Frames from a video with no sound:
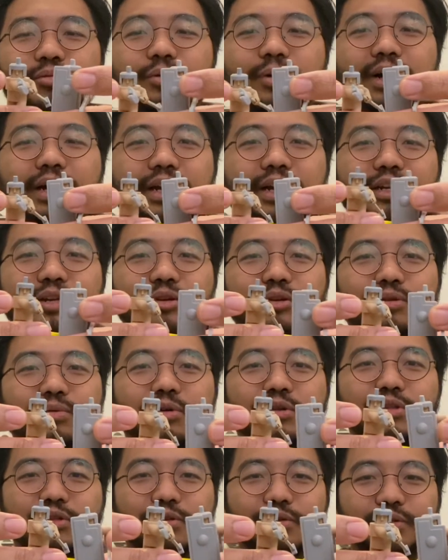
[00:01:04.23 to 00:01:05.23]
why do you
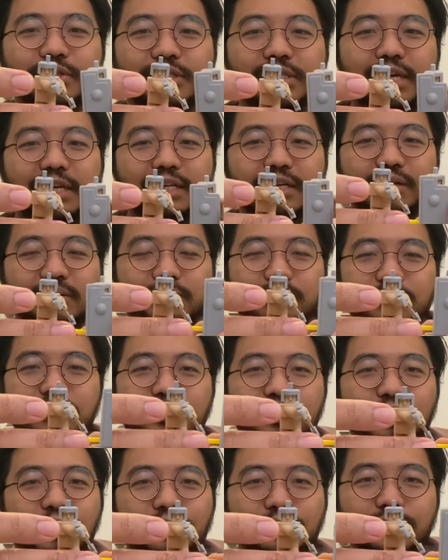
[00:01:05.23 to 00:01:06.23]
want to chain up
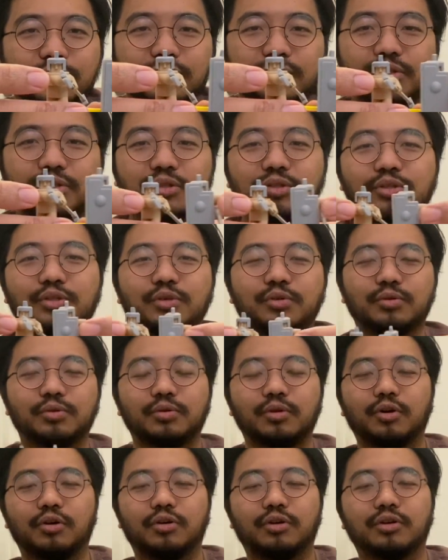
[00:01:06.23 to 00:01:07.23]
those
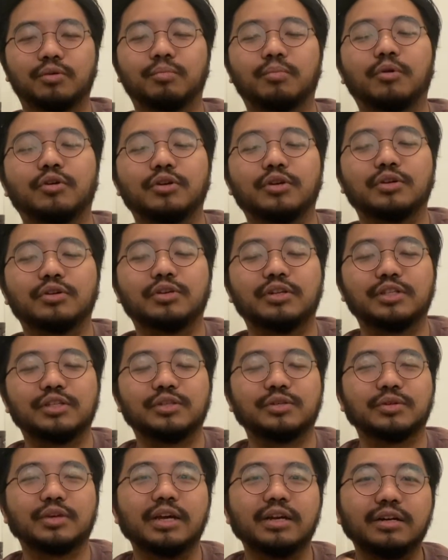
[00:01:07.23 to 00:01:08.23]
two or more units
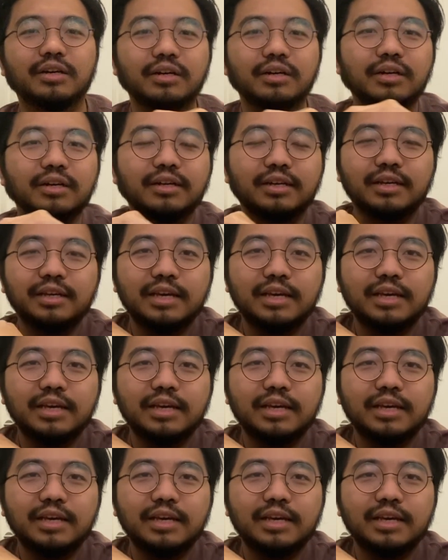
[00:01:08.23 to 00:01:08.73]
together,